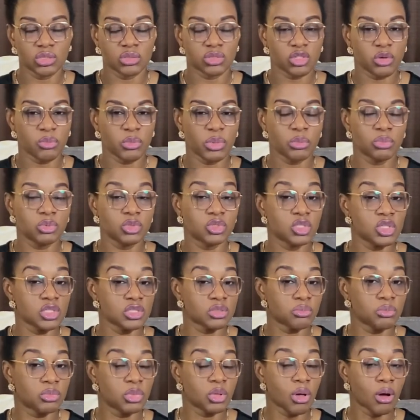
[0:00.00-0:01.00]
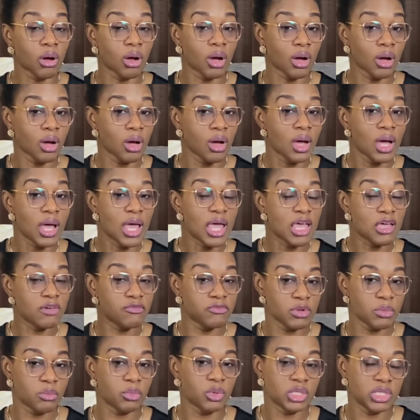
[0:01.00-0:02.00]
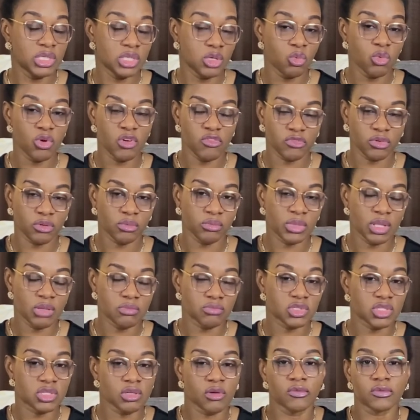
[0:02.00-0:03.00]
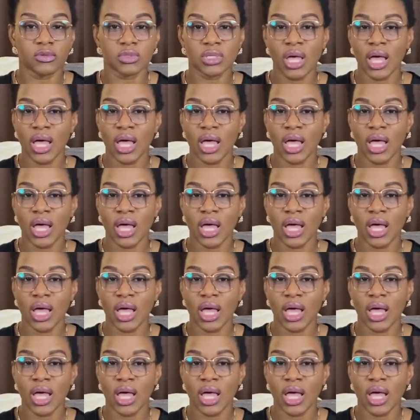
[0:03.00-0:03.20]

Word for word: Some people just block everybody away from themselves.